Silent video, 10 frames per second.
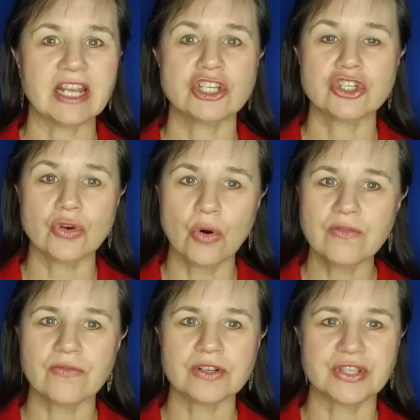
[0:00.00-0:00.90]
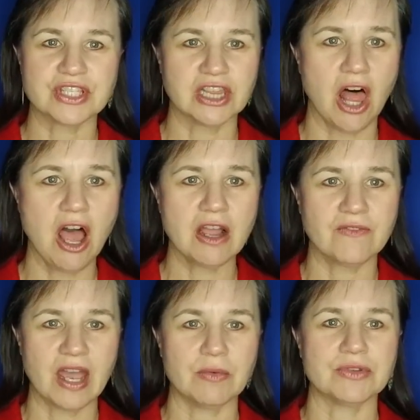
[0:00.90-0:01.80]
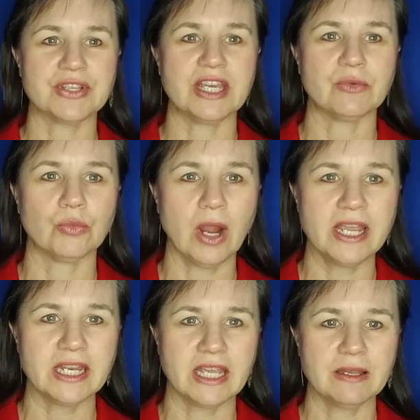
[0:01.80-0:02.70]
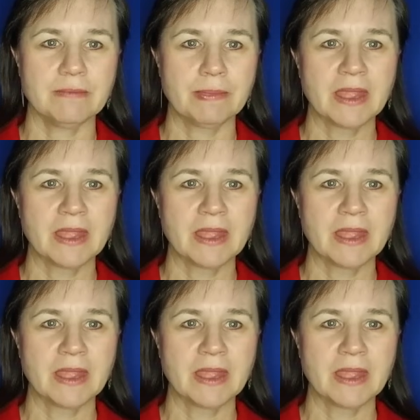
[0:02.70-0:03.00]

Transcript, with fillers: short versus long vowels in writing,